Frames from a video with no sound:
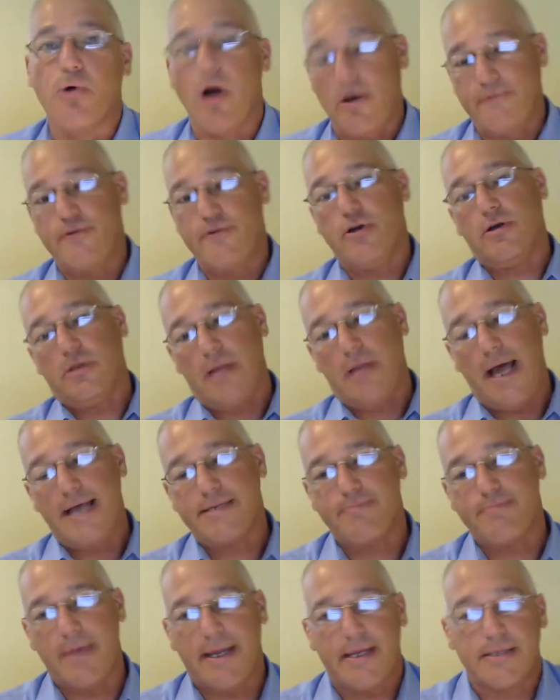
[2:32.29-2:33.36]
of your
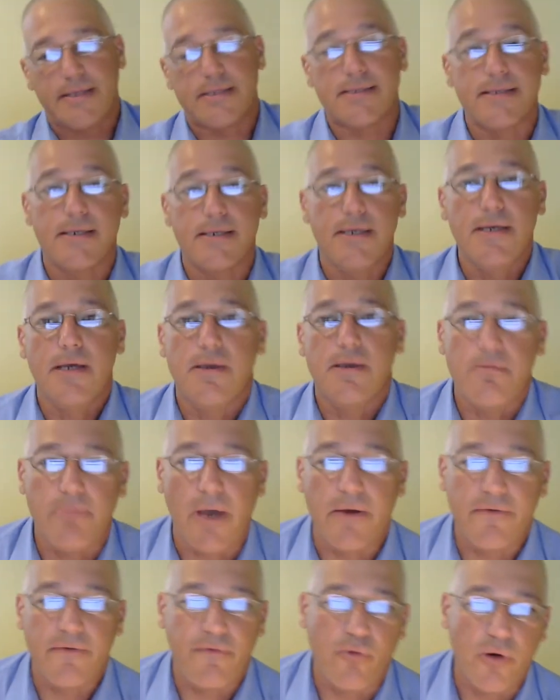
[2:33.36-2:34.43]
classmates
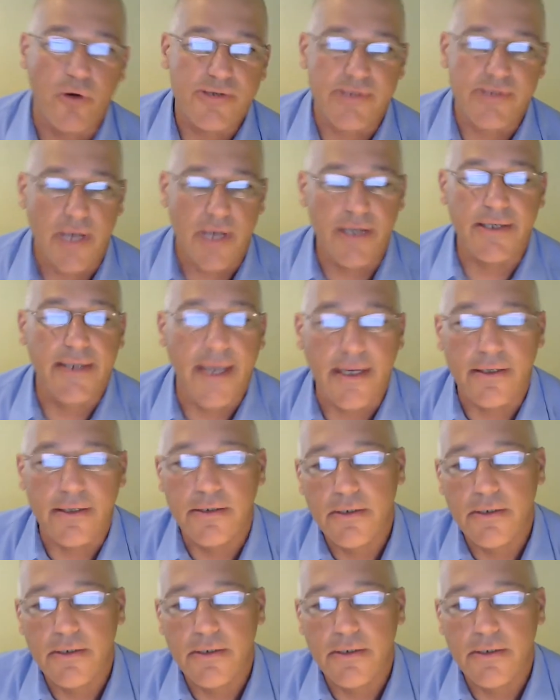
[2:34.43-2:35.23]
before Sunday.